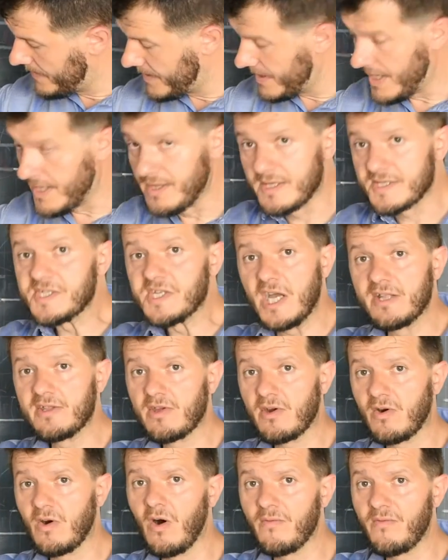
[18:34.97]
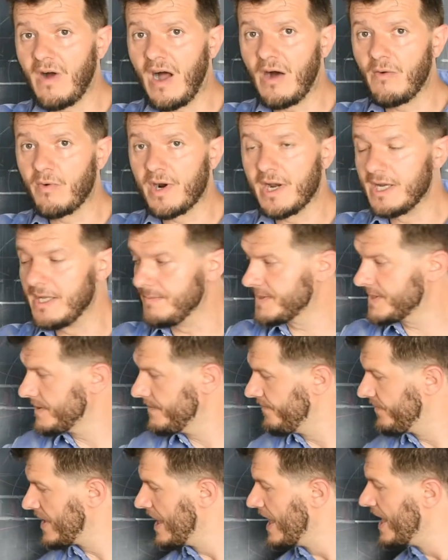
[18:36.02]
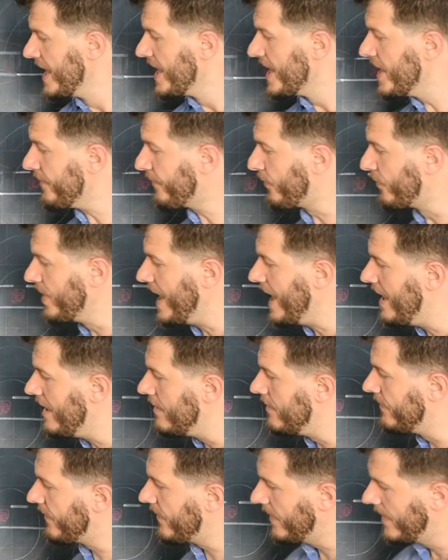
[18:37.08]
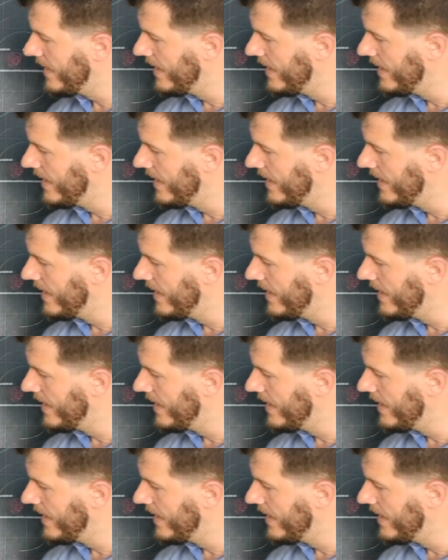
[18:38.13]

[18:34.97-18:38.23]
in the center of our lips. If we have